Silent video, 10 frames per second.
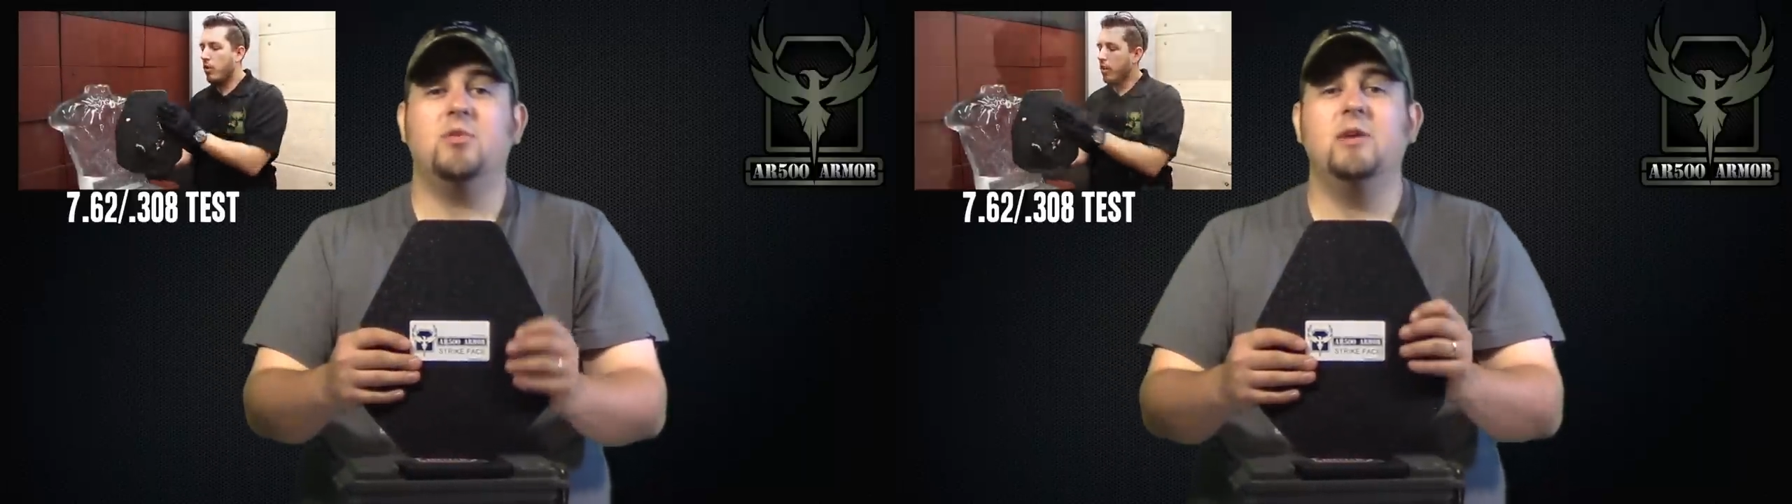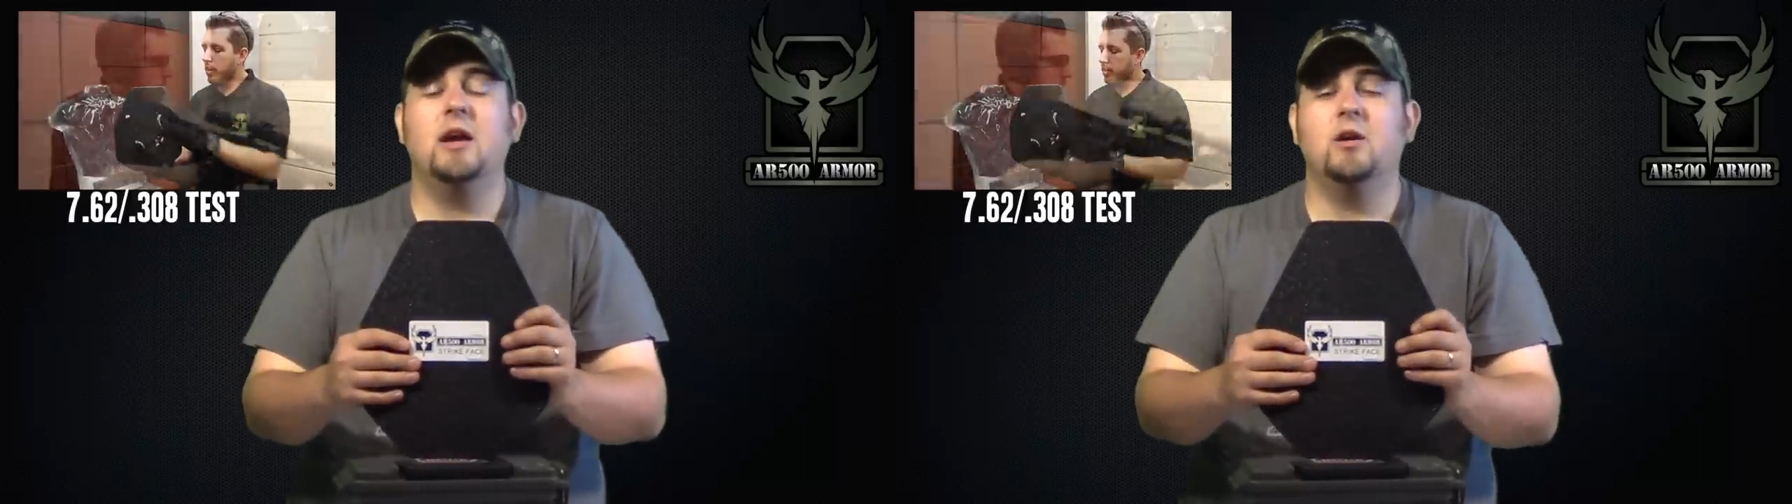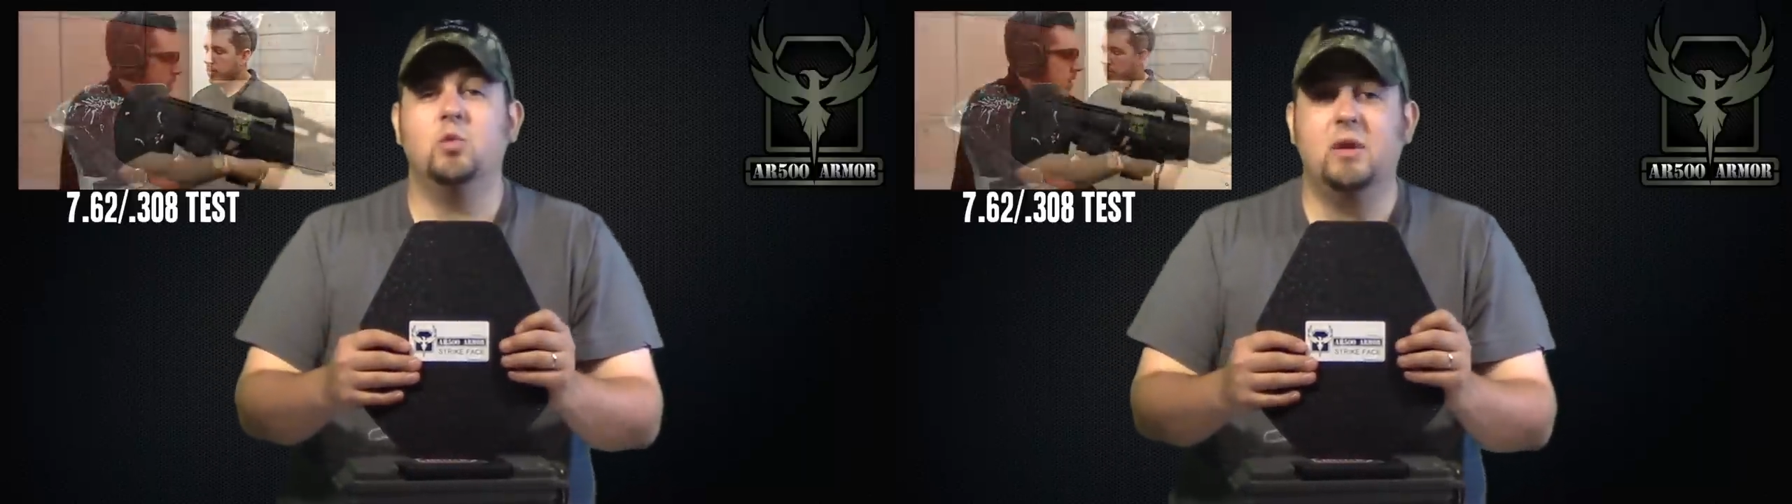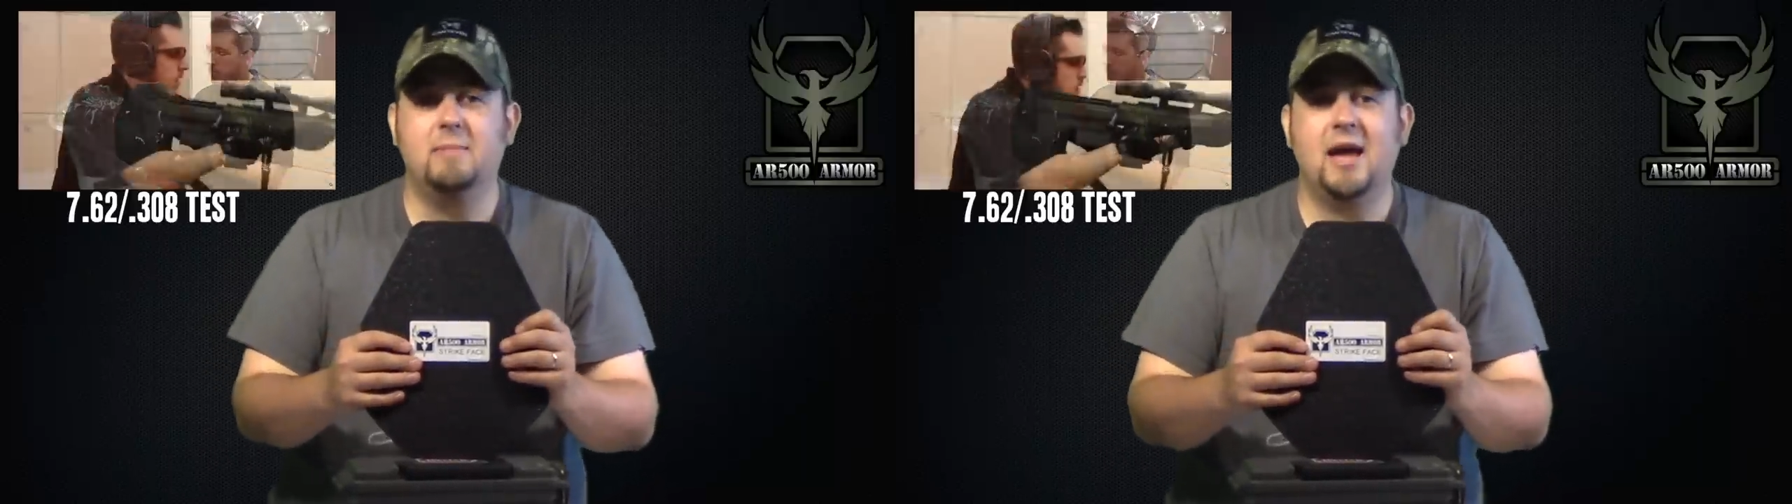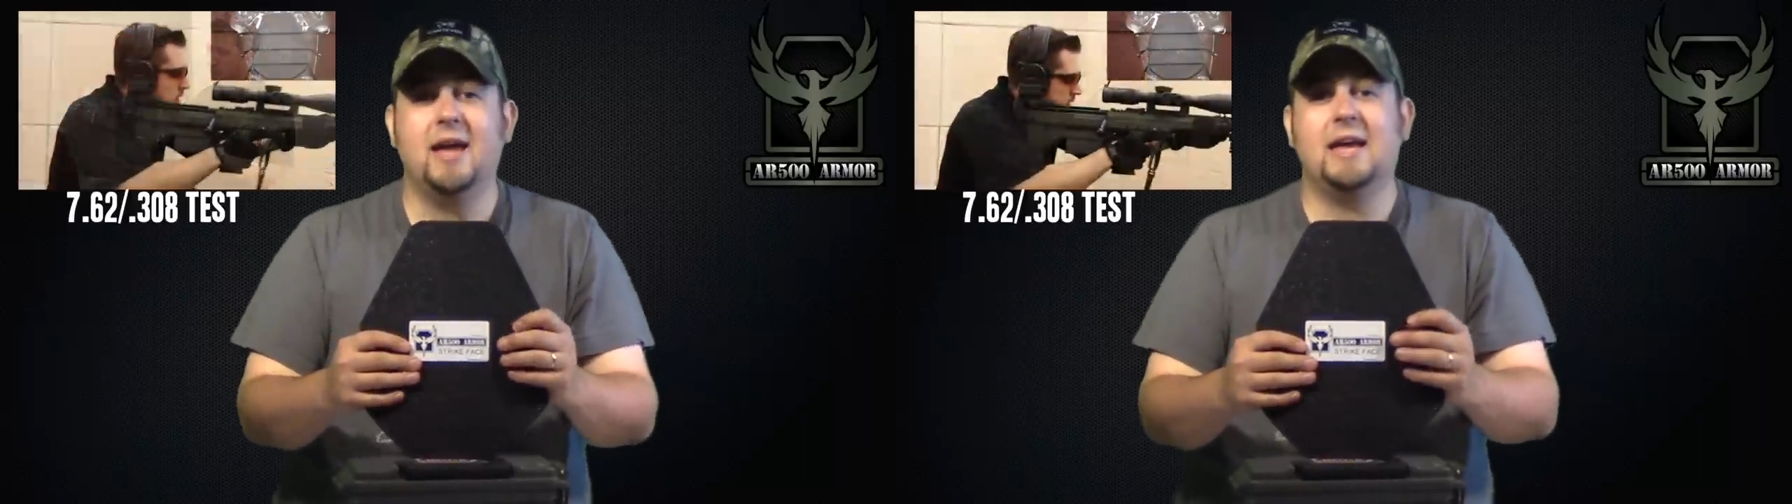300 Win
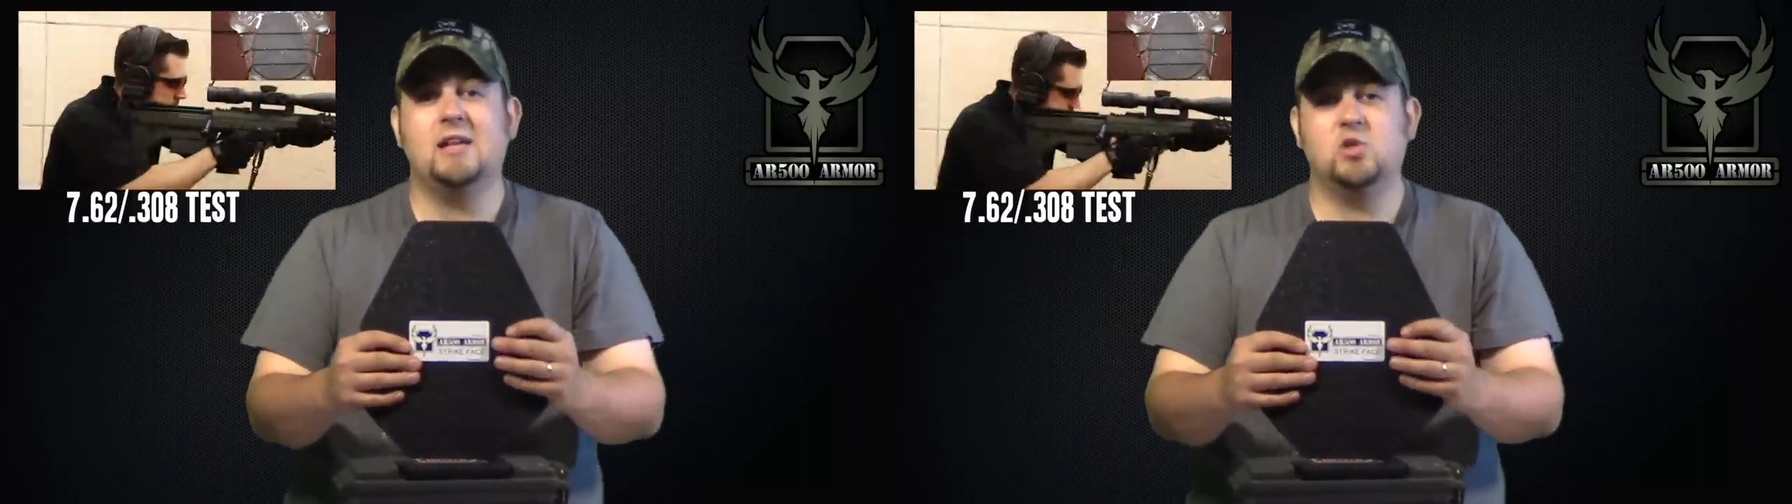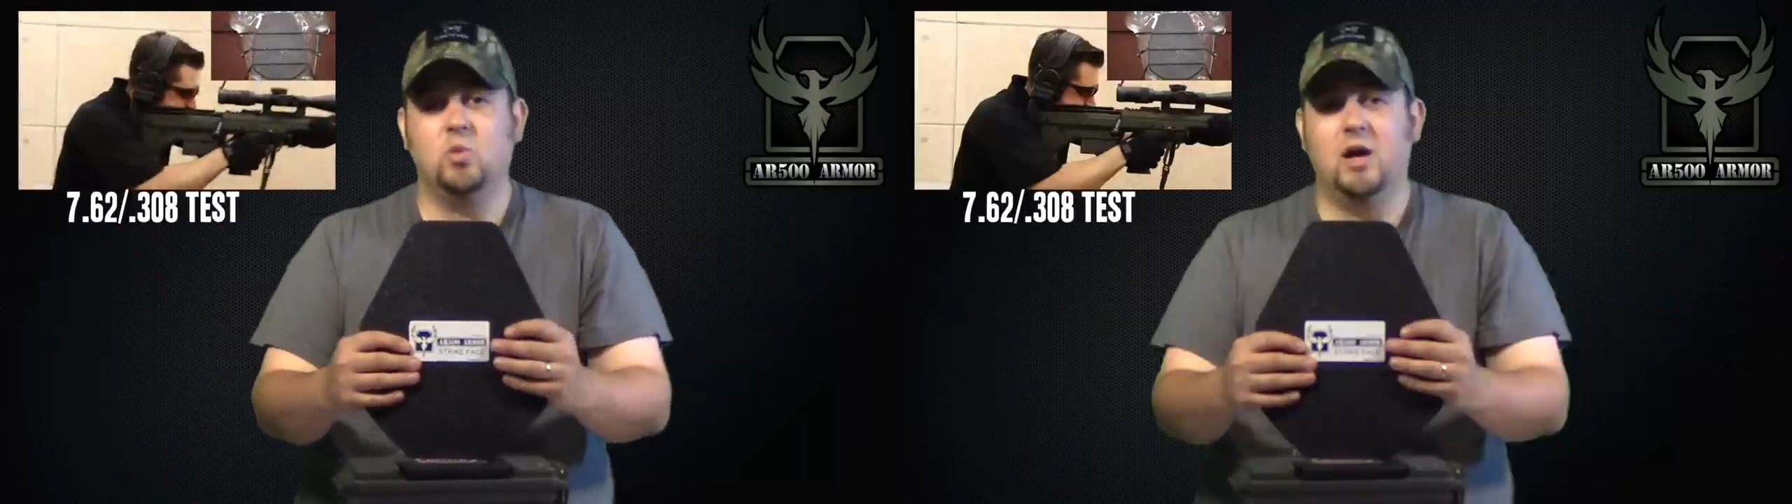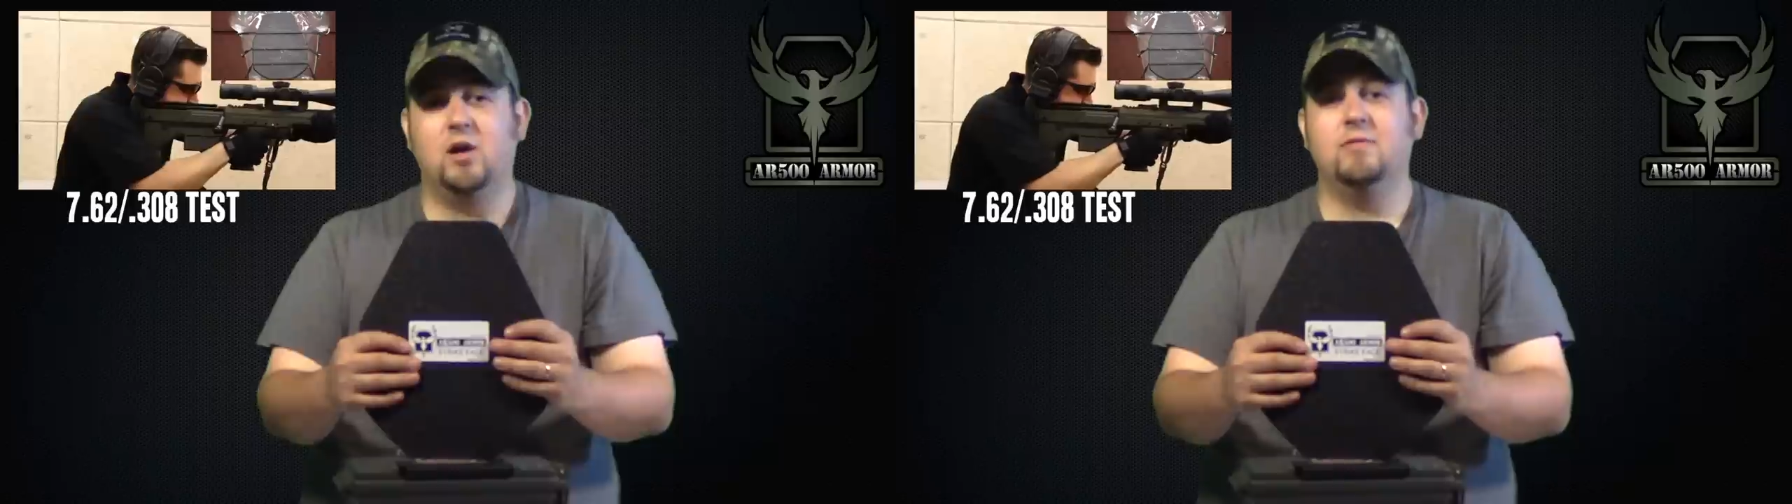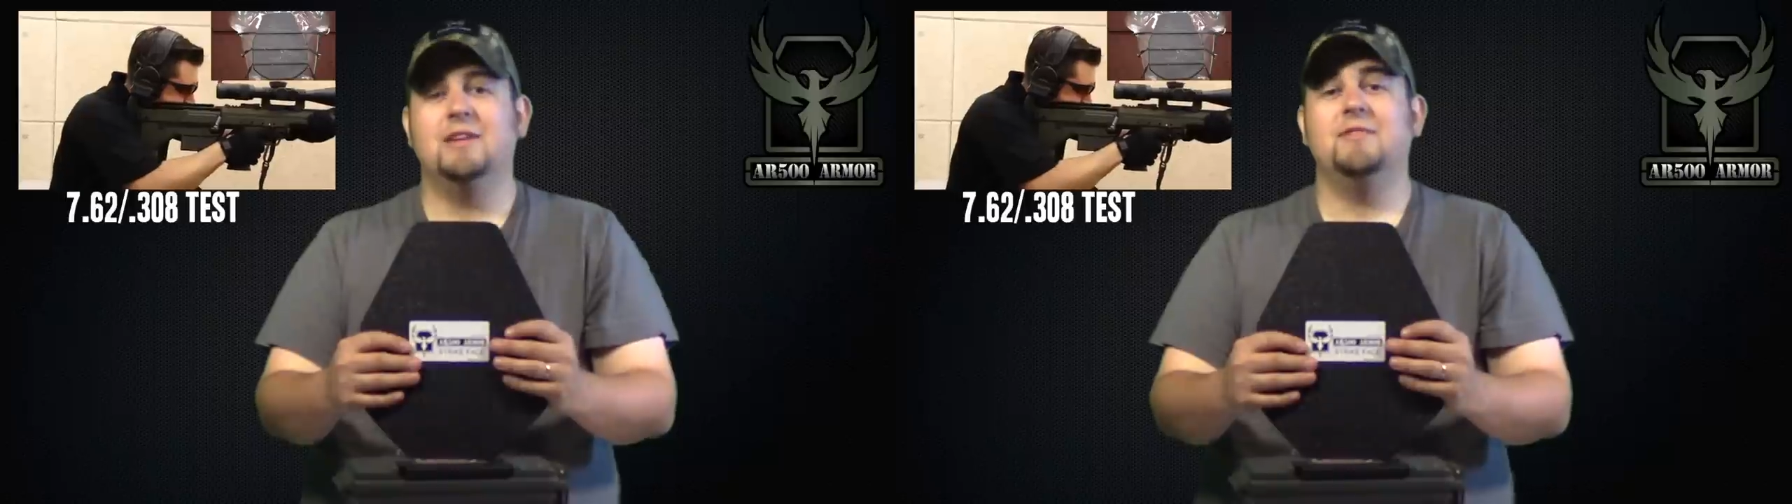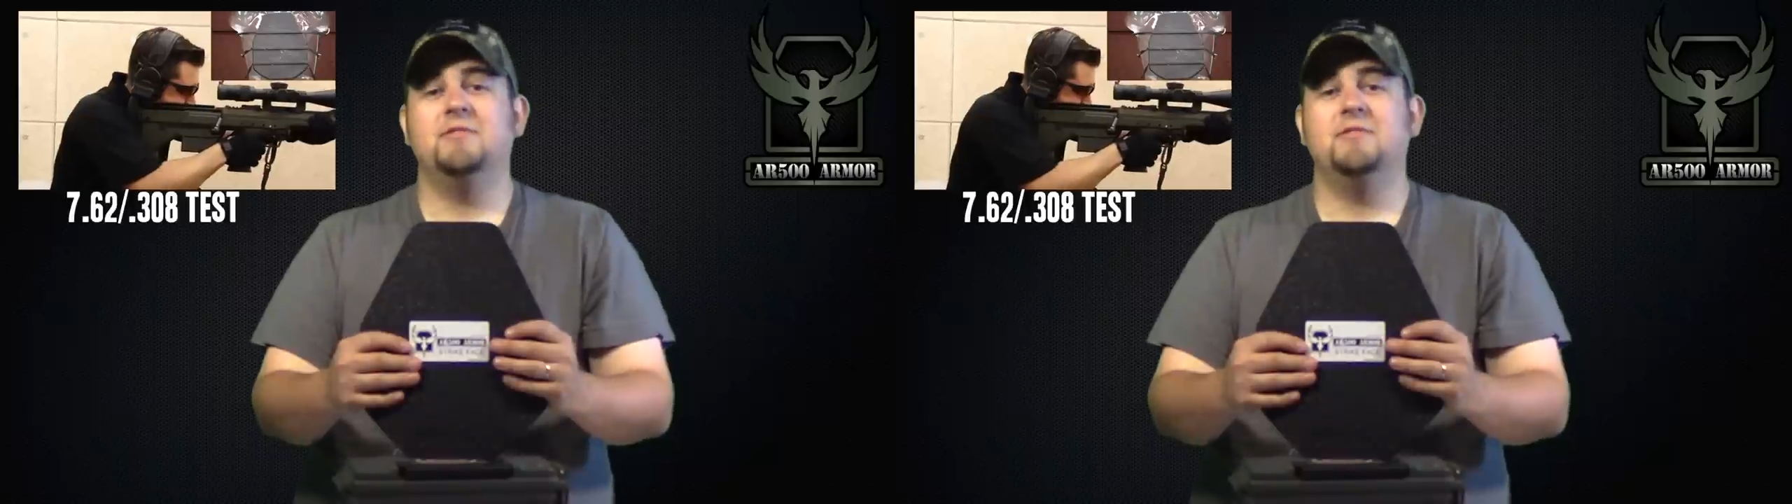Mag at 12